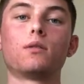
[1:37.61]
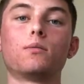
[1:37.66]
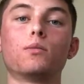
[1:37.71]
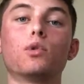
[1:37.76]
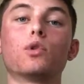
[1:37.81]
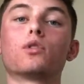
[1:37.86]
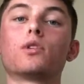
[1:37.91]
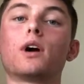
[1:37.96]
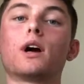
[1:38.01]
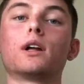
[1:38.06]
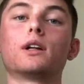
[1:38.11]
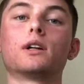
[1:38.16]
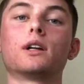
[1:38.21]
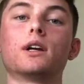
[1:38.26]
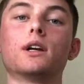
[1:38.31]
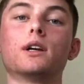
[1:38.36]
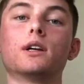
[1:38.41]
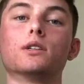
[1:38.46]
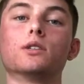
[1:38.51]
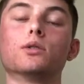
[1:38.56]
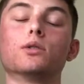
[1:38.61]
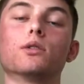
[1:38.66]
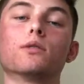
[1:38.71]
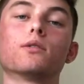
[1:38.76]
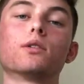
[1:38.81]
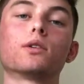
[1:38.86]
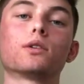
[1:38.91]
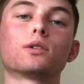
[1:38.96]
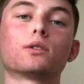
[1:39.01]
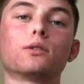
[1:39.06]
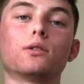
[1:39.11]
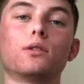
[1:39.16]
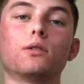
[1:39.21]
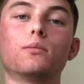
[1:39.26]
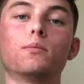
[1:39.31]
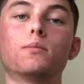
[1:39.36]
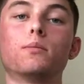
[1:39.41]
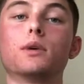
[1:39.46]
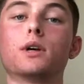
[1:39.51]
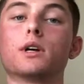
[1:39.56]
morality is universal
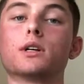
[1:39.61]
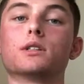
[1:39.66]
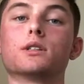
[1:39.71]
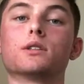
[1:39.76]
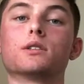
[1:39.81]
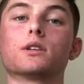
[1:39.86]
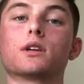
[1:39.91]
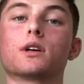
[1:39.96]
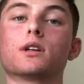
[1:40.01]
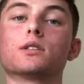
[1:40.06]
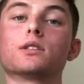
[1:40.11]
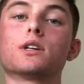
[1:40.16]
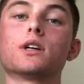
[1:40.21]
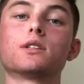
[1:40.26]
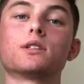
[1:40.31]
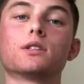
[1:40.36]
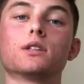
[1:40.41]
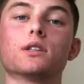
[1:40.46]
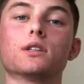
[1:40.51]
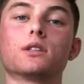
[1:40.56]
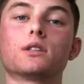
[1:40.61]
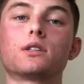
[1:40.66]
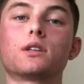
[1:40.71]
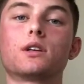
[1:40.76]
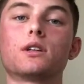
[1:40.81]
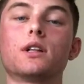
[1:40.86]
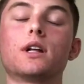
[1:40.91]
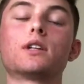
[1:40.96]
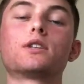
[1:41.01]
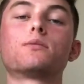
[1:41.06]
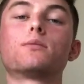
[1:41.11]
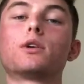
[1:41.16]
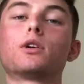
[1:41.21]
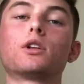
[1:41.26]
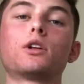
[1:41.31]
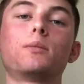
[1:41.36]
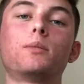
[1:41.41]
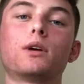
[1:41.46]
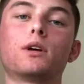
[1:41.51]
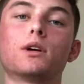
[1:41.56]
because it's a consensus, that's
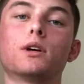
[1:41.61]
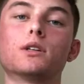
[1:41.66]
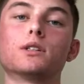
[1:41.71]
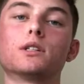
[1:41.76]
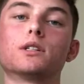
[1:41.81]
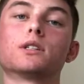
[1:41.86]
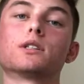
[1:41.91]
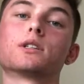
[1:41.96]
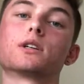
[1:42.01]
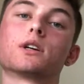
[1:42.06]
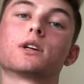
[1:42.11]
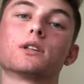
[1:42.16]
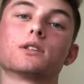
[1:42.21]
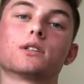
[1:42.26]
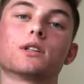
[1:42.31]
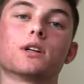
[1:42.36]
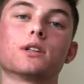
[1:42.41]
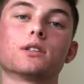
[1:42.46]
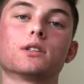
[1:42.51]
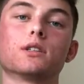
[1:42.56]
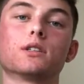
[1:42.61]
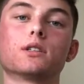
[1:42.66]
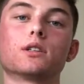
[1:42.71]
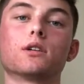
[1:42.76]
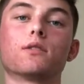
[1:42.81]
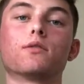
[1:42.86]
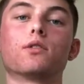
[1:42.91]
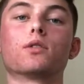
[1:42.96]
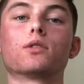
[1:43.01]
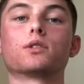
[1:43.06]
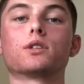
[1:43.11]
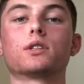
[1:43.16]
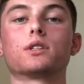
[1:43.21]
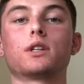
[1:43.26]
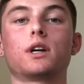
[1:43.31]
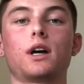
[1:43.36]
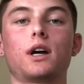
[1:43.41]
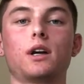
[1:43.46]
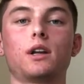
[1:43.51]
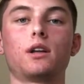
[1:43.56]
merely because it's the consensus of your
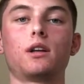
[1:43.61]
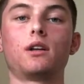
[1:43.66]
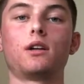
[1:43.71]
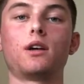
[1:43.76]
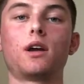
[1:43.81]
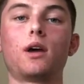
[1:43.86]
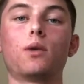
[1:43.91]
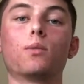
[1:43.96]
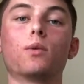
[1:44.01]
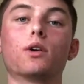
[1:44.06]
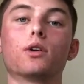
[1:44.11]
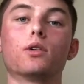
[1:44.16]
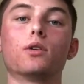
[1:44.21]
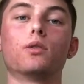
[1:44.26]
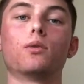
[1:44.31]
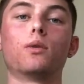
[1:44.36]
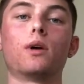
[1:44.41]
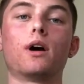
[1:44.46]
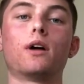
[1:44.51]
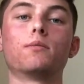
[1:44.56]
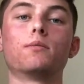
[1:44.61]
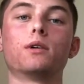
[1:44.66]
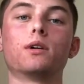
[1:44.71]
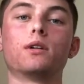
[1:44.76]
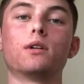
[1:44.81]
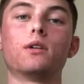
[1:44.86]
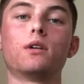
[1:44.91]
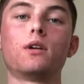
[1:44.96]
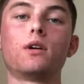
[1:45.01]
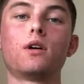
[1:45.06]
society and what you have been